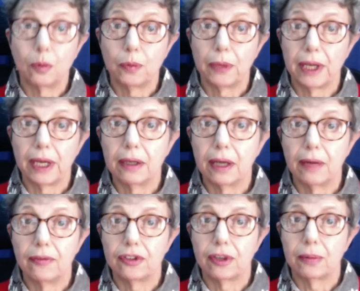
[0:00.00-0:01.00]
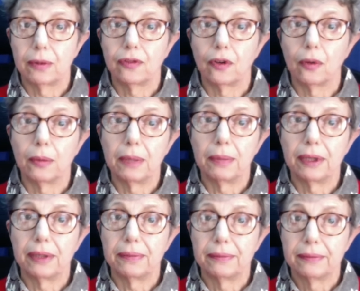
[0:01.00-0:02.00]
it would be uncomfortable for me,
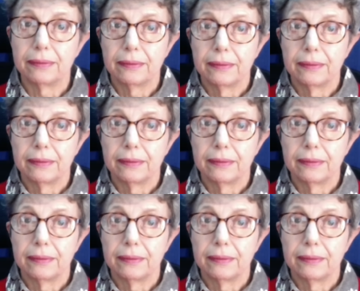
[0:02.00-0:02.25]
but